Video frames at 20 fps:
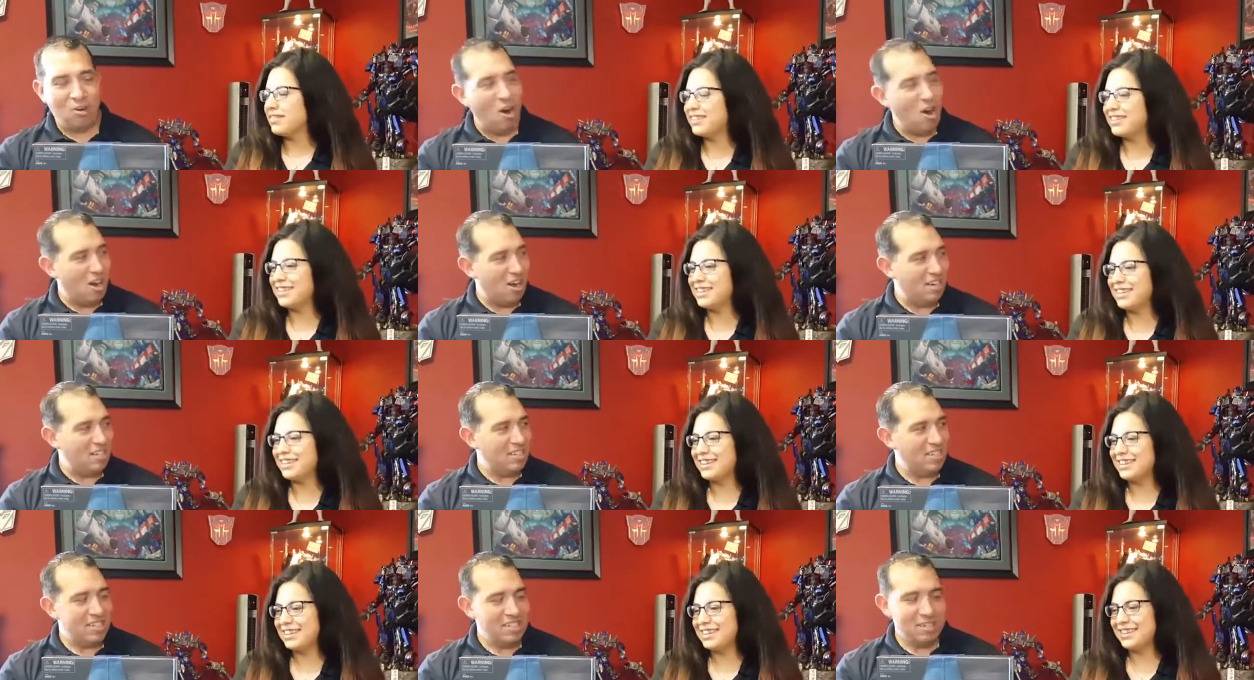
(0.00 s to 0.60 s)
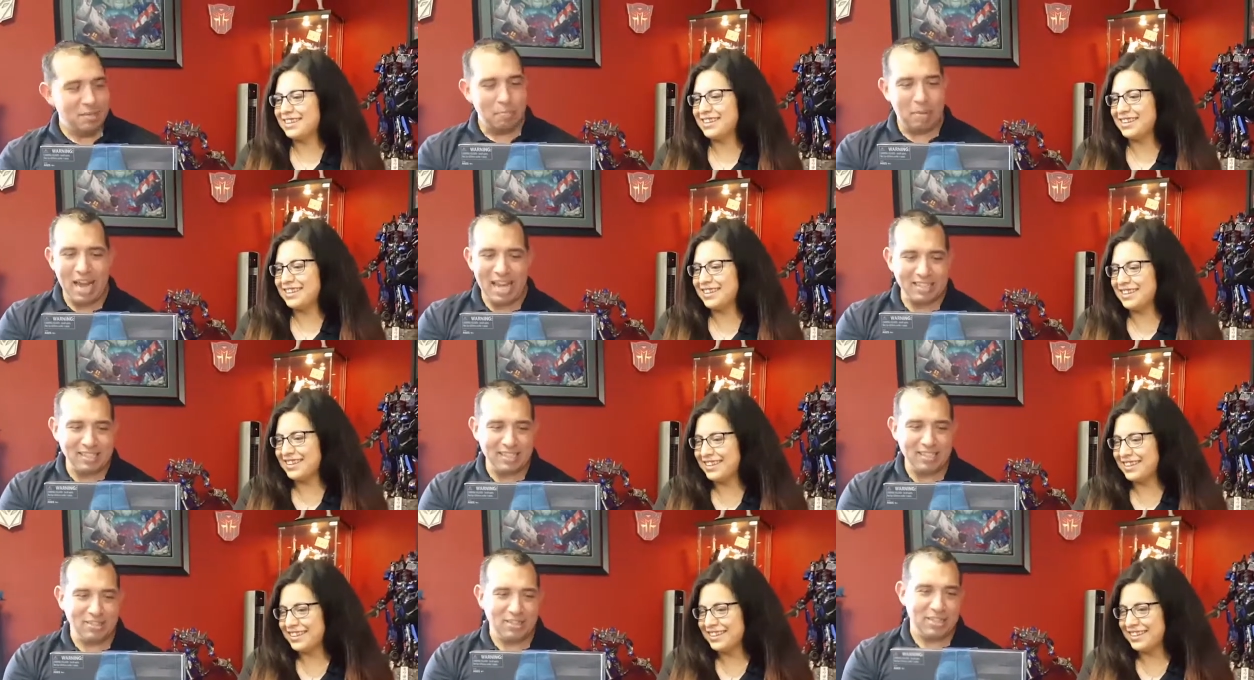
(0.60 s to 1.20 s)
Speaker 1: Thrawn
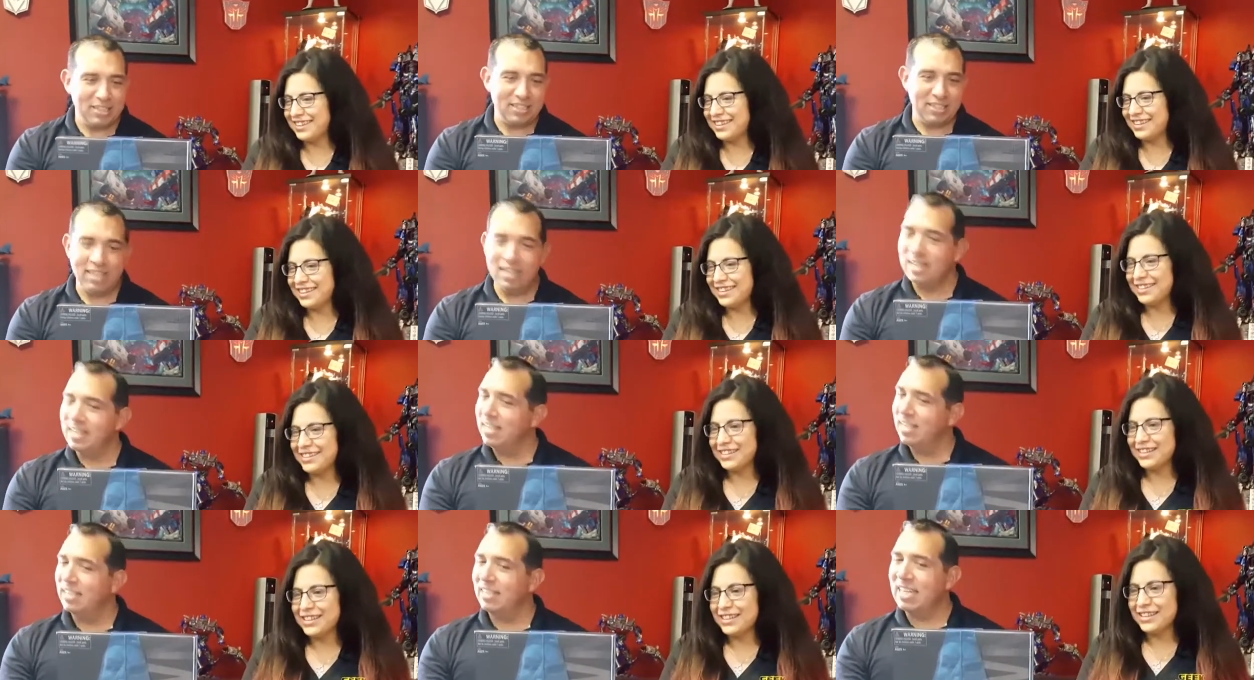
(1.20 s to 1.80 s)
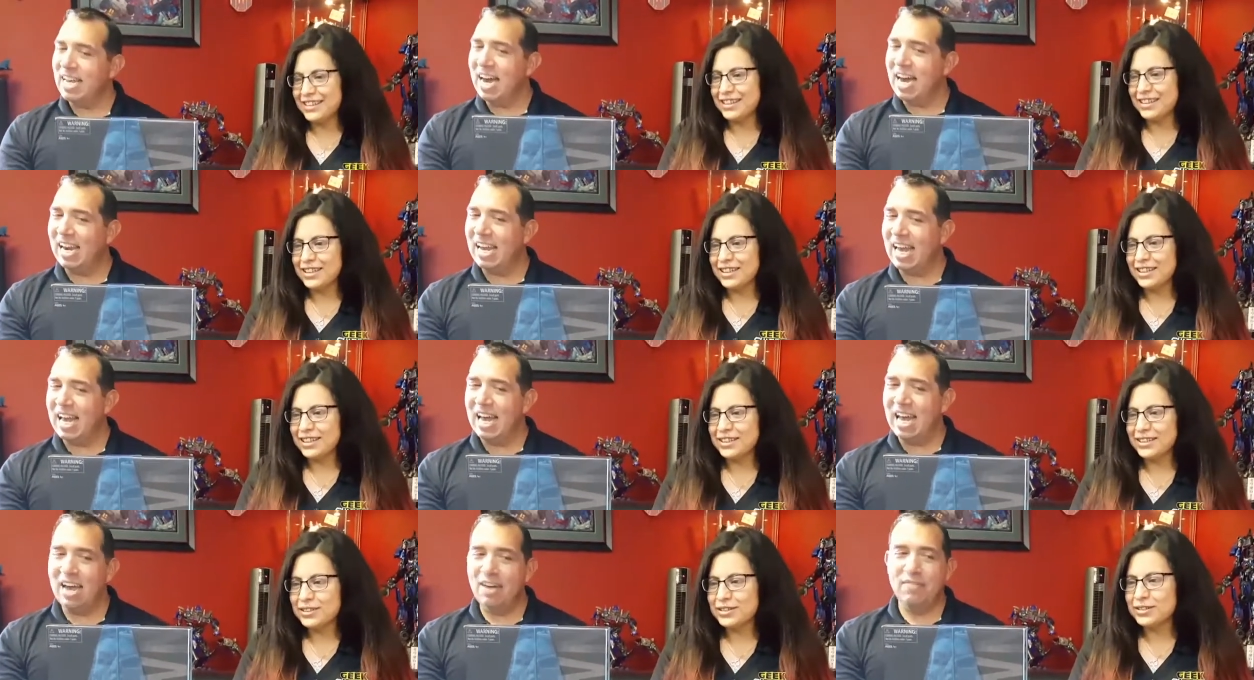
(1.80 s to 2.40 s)
Black Series,
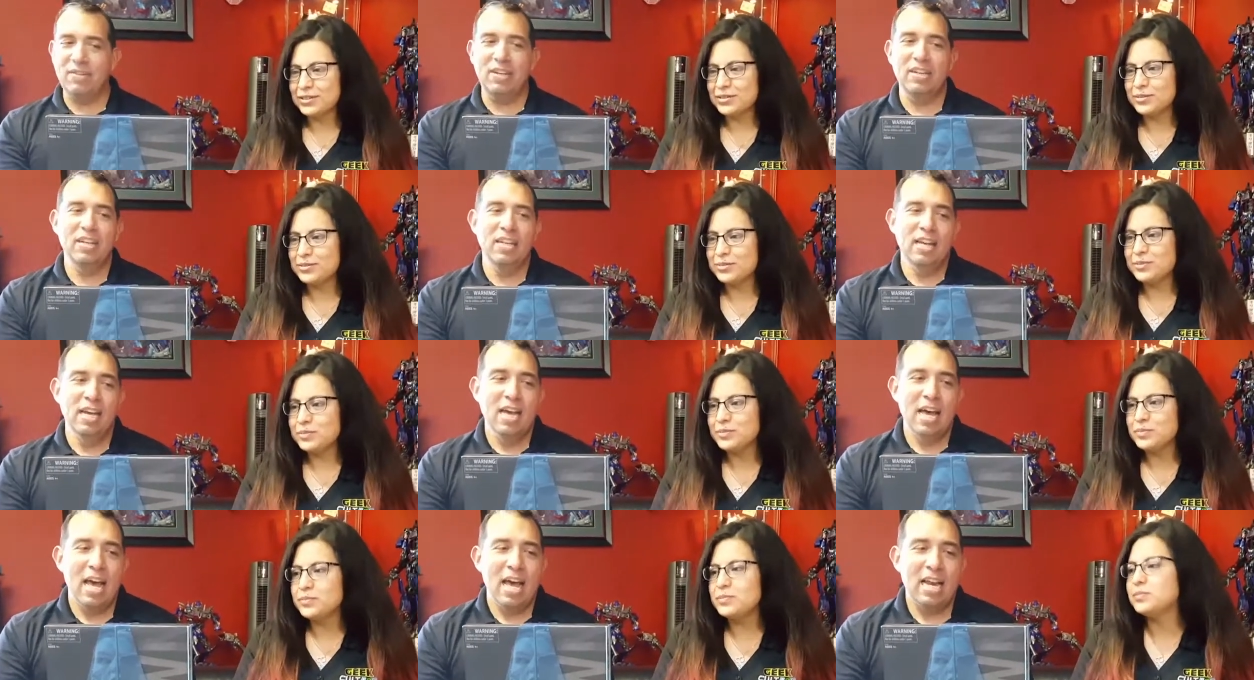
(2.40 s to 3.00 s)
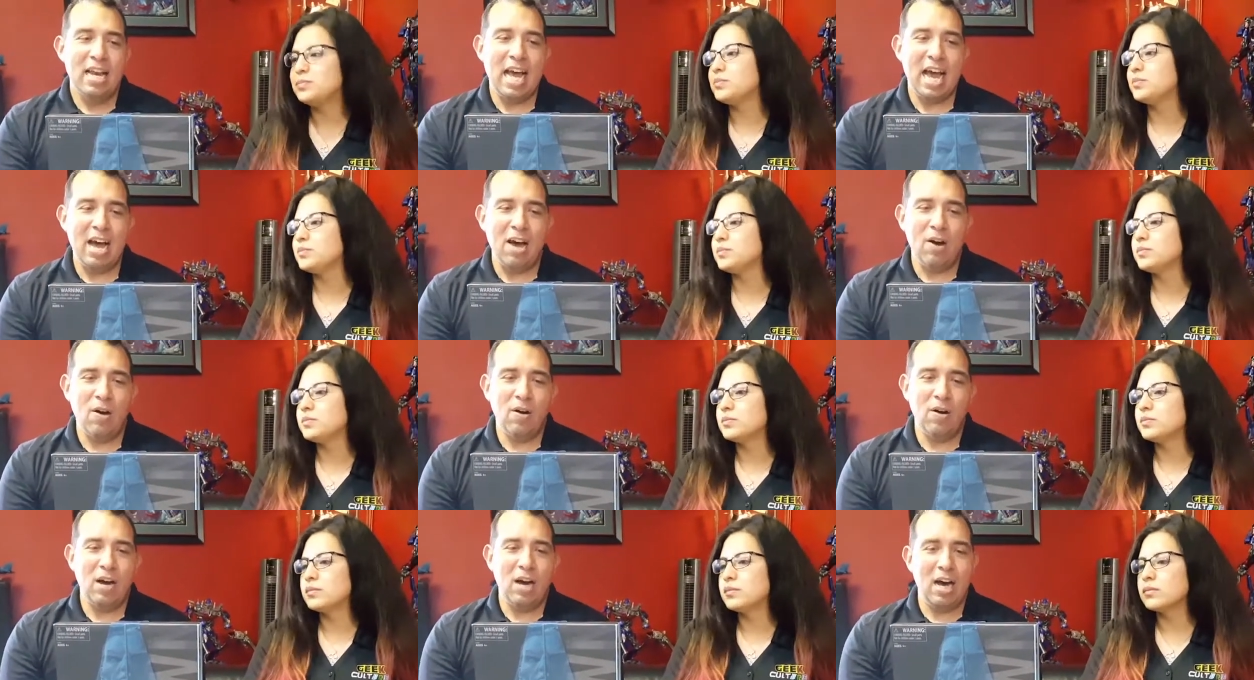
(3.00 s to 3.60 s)
gotta have it.
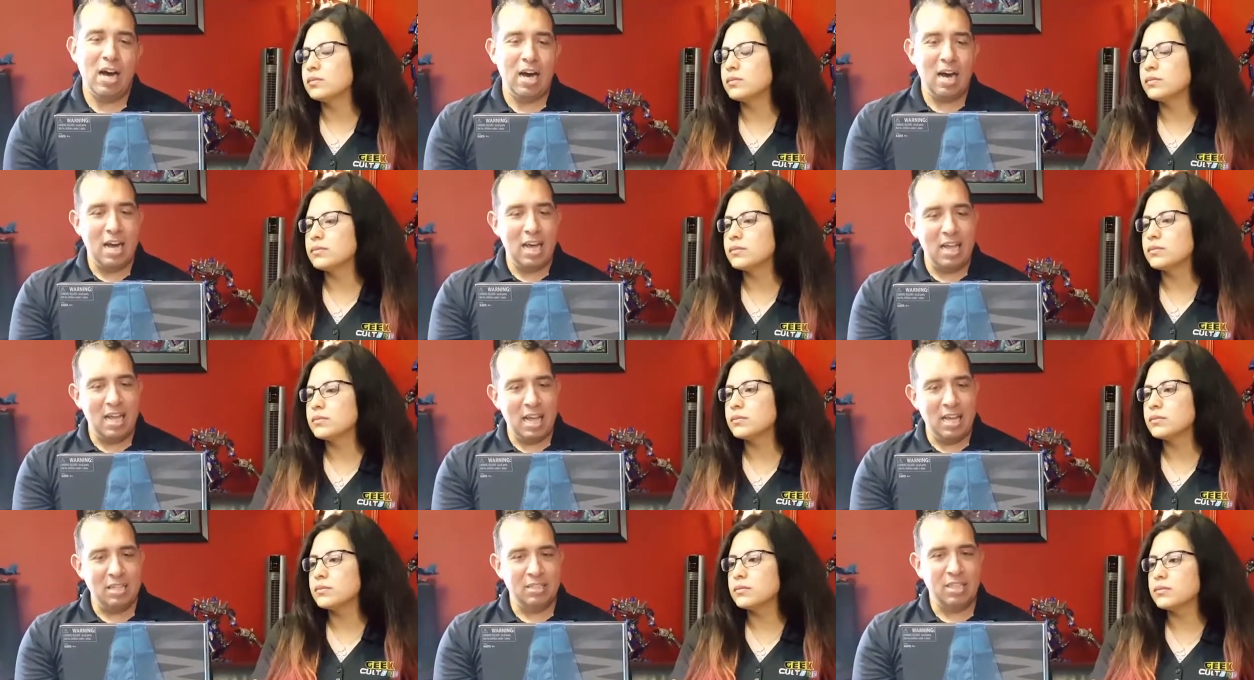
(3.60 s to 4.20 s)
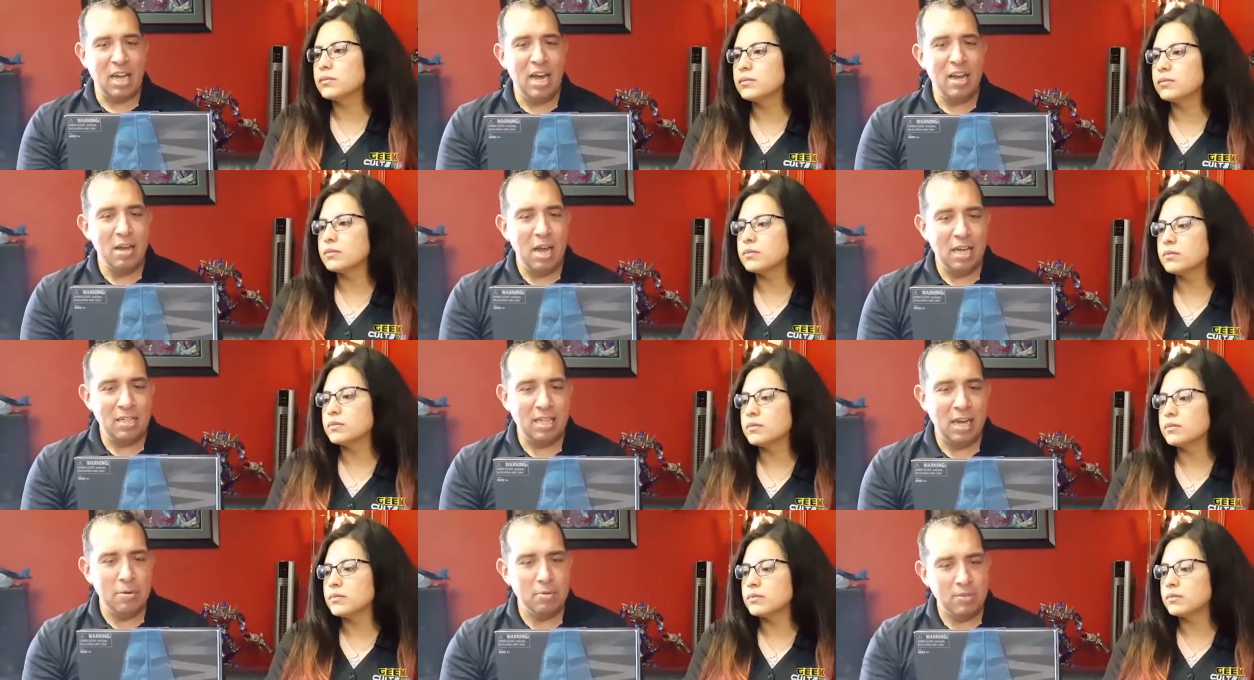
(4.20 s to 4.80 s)
Now as I,
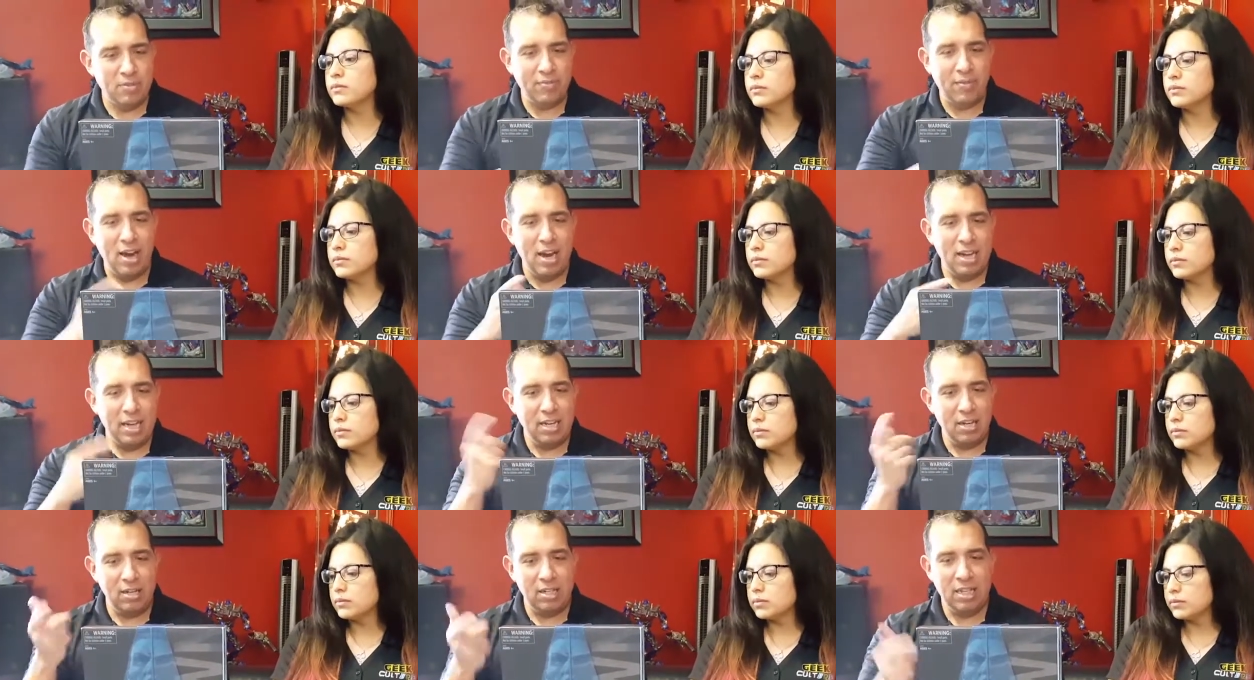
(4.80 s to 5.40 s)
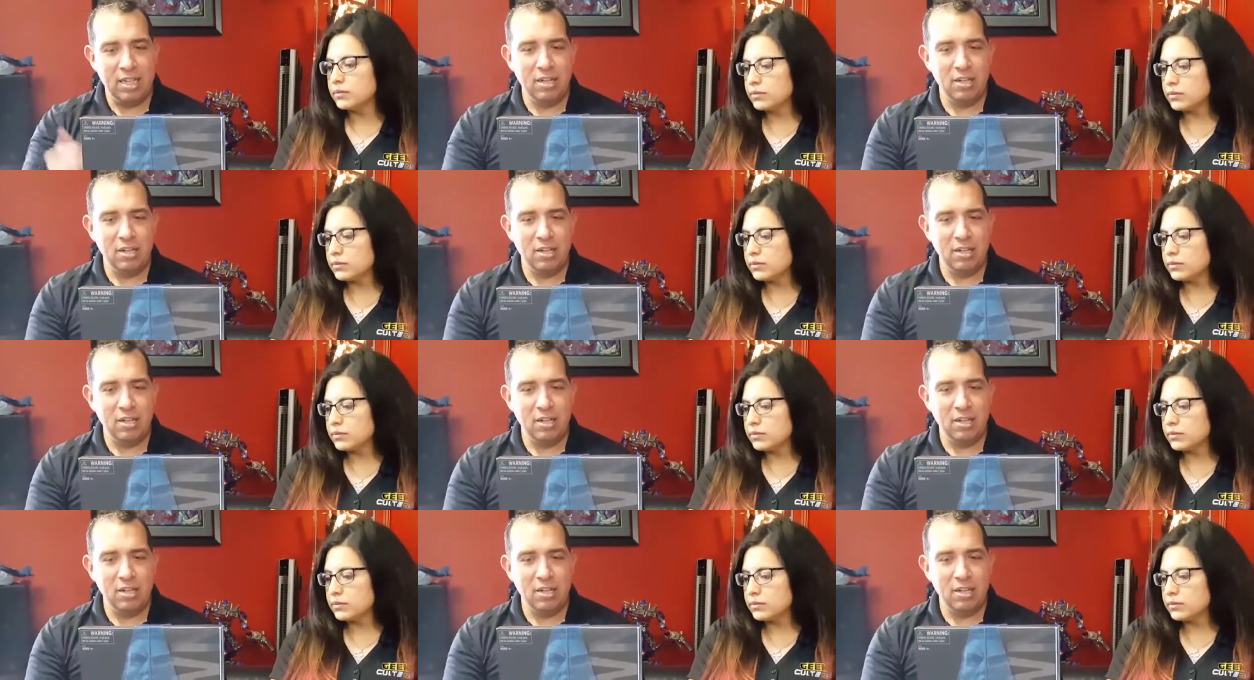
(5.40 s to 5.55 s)
as I was finding on the